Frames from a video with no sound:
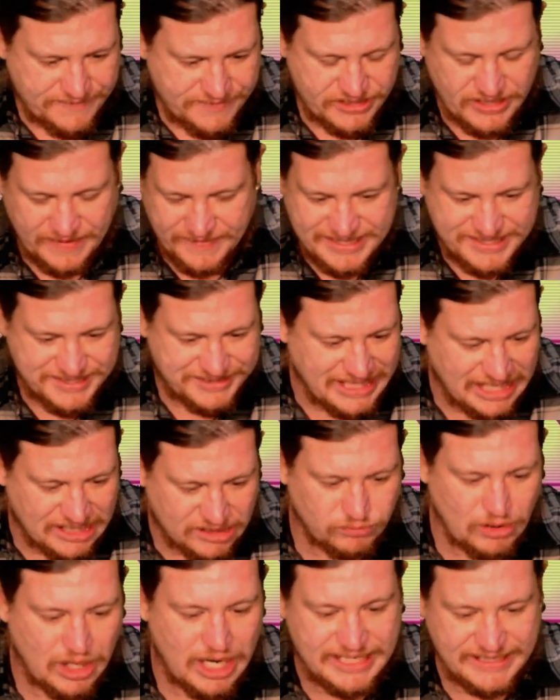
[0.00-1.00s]
So they're
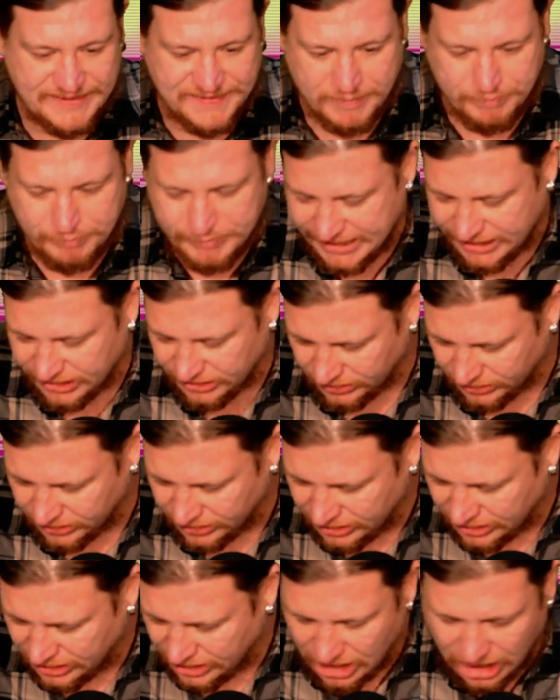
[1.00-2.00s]
stuck right in the middle
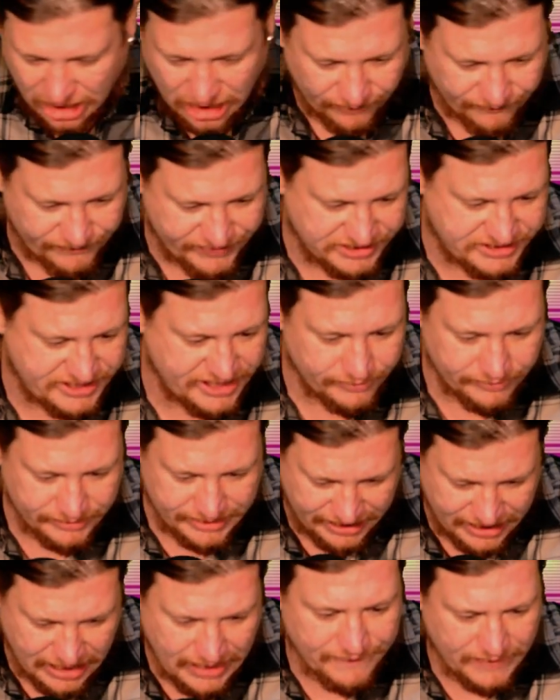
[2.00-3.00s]
of the
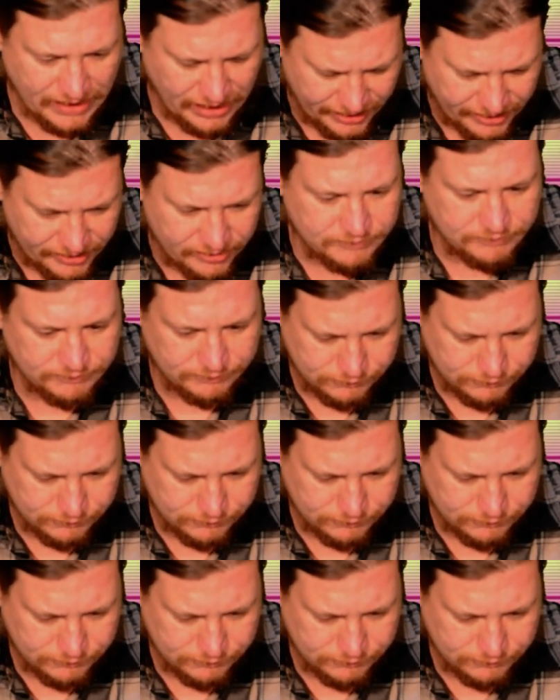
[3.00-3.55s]
tyranny, aren't they?